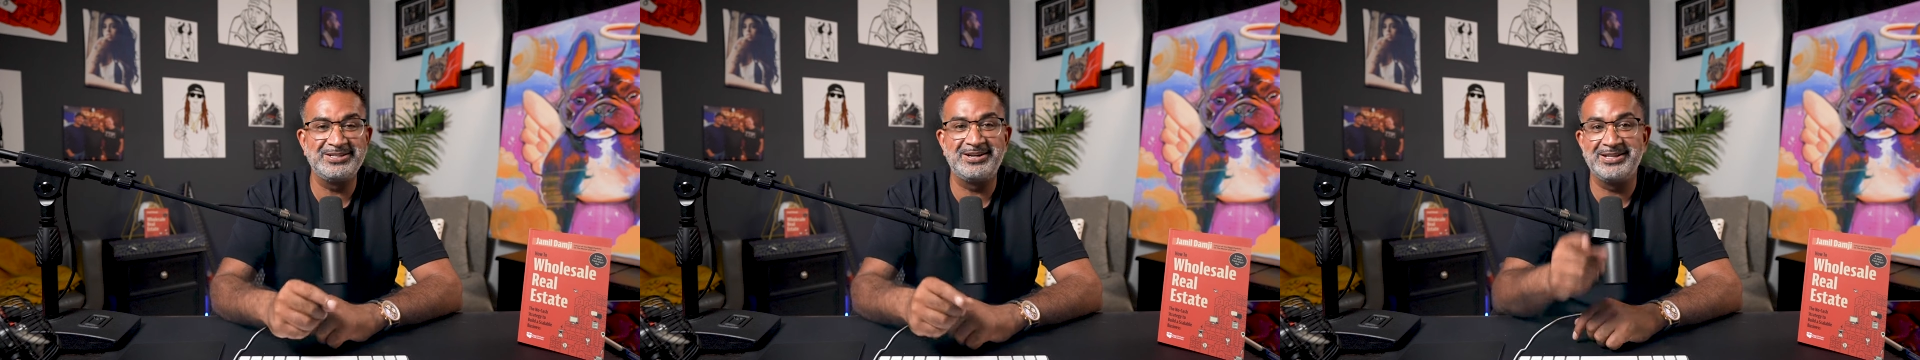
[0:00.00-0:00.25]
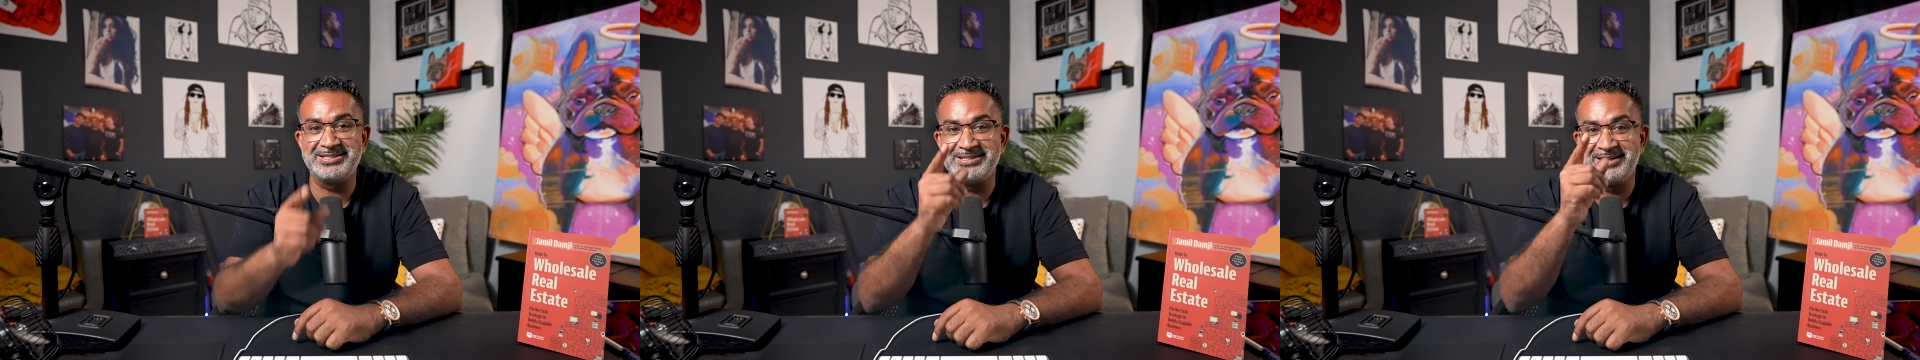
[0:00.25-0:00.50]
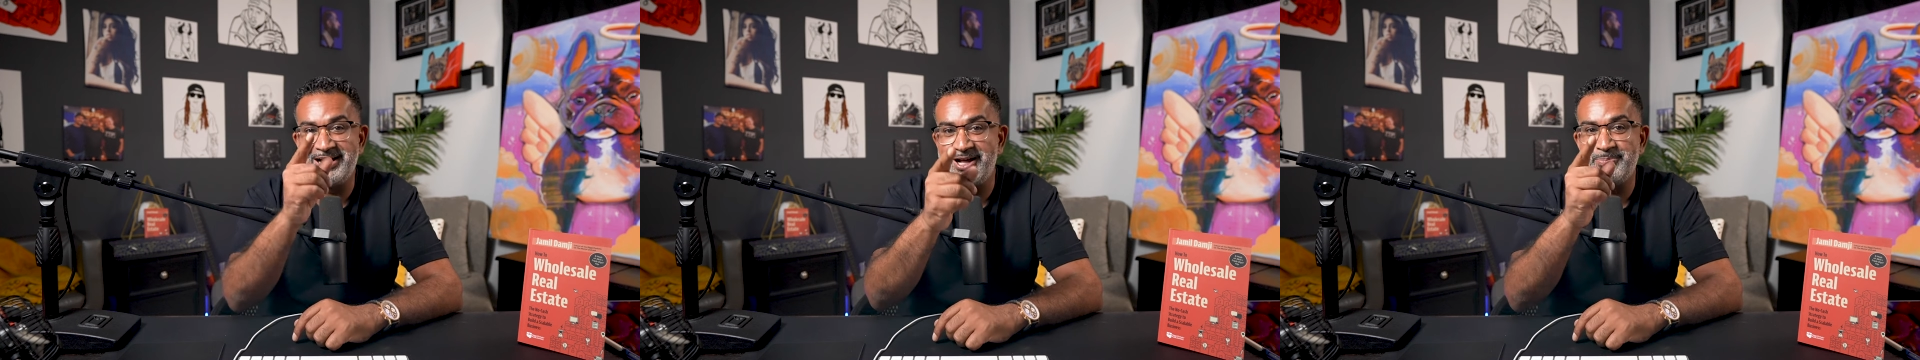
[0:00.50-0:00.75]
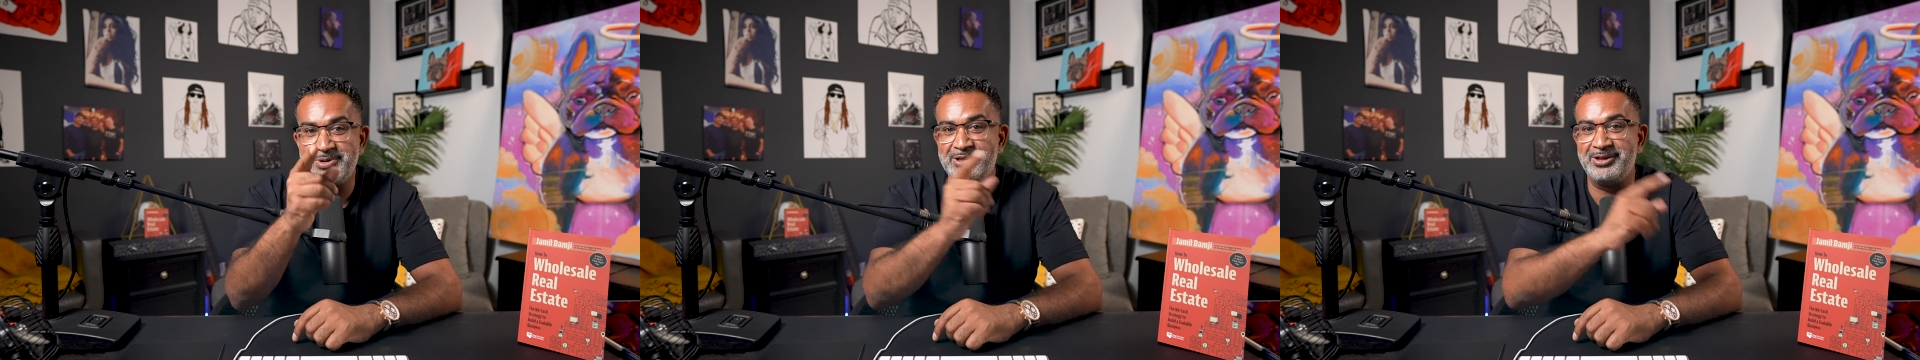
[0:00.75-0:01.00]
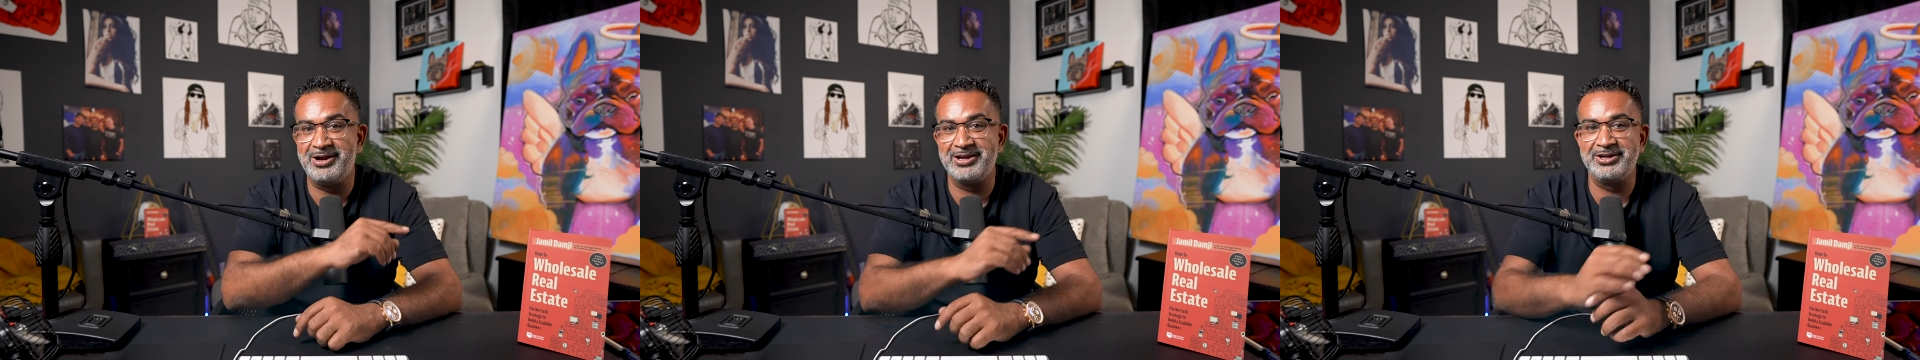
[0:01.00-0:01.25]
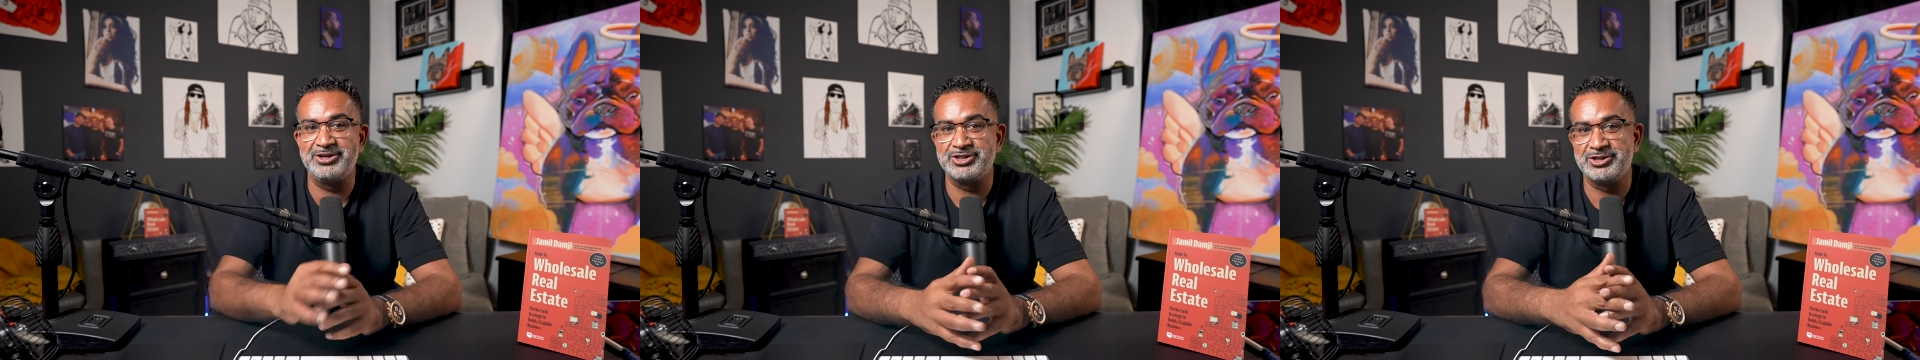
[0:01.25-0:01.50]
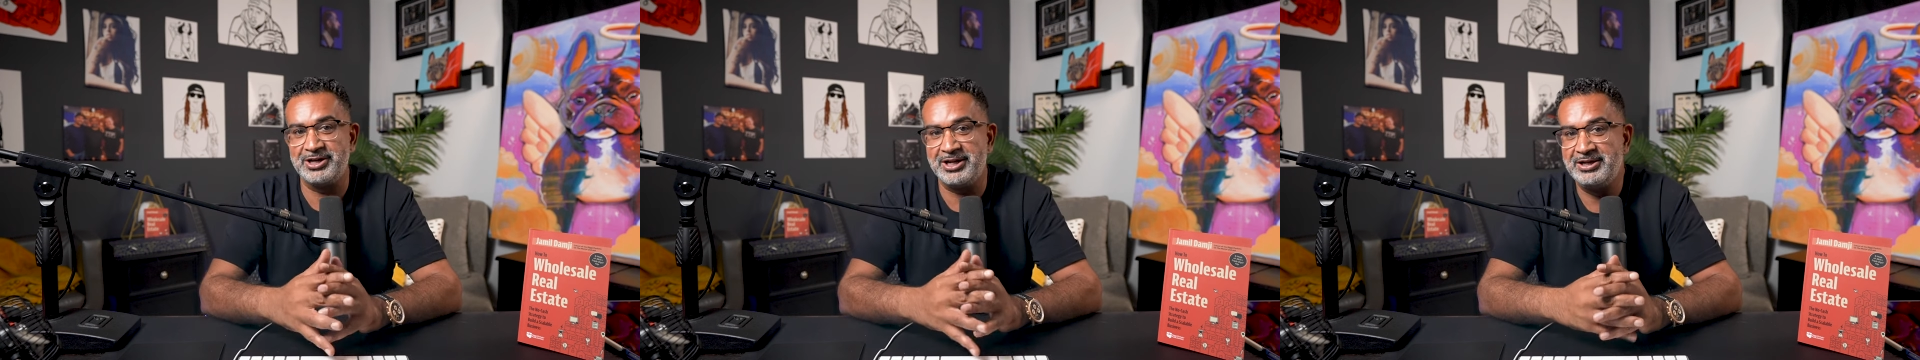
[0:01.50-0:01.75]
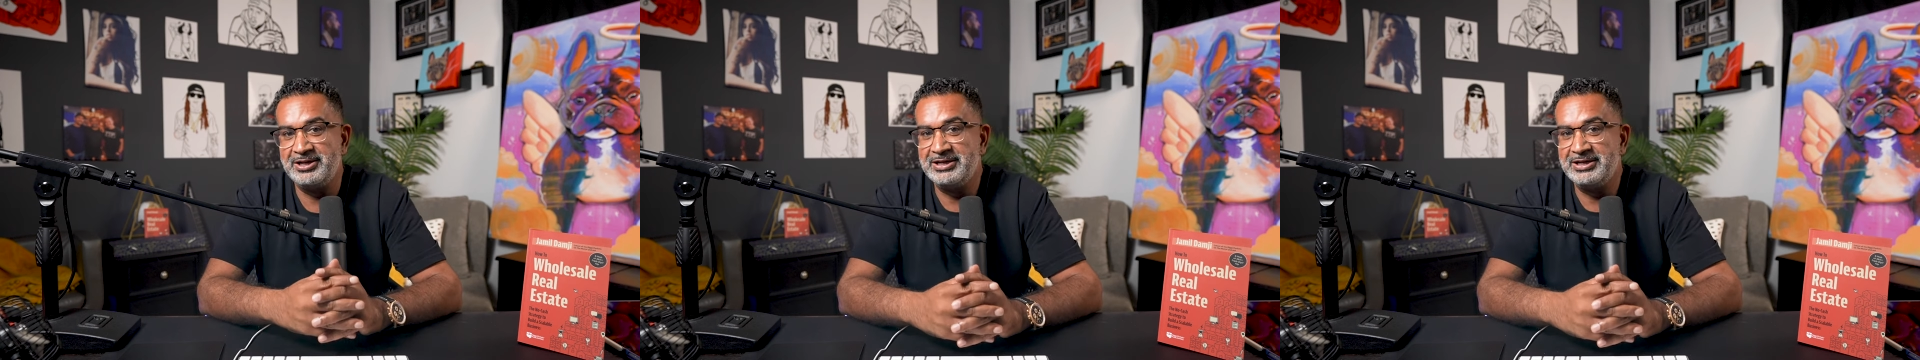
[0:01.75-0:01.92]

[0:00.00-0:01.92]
there that's going to help you along in your journey.